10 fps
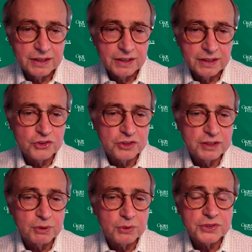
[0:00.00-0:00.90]

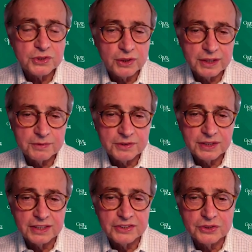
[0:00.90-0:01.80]
nurturing both startups
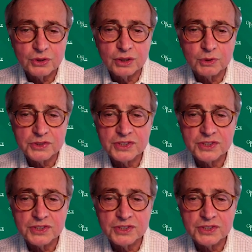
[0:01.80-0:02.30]
and stalwarts